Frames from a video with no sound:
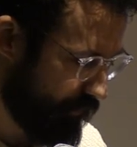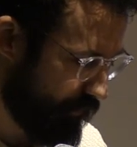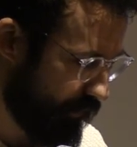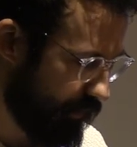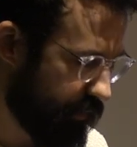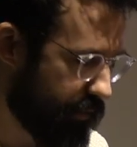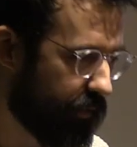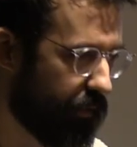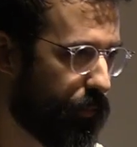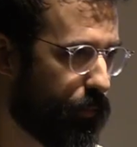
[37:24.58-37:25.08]

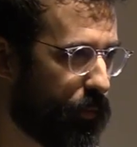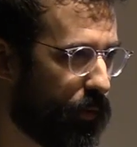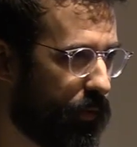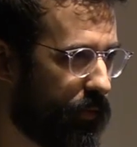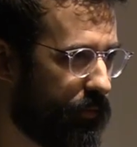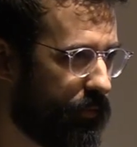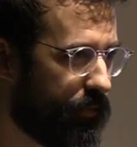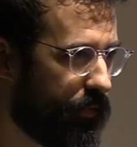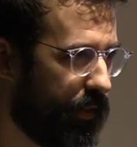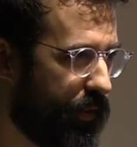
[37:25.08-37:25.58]
There's a little
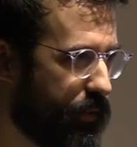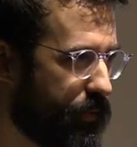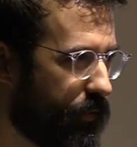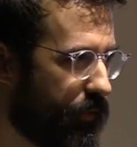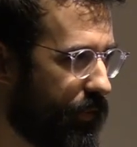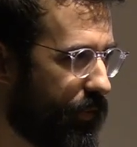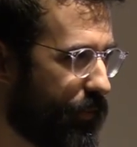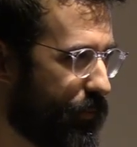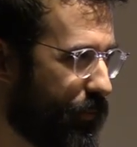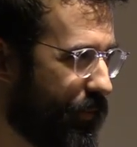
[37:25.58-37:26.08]
more nature
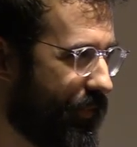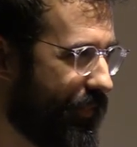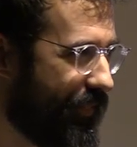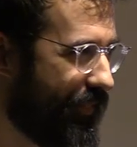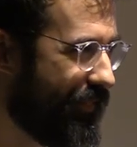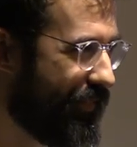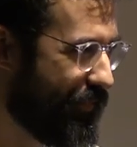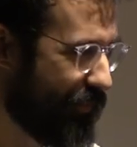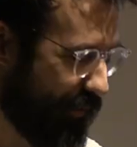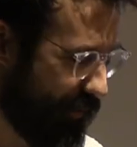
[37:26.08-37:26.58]
in this one.
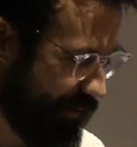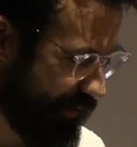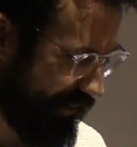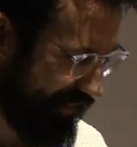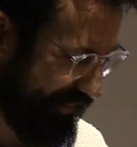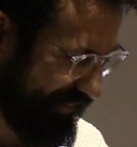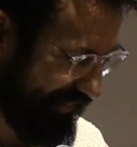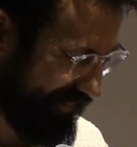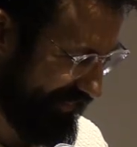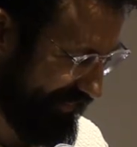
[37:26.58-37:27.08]
There you go.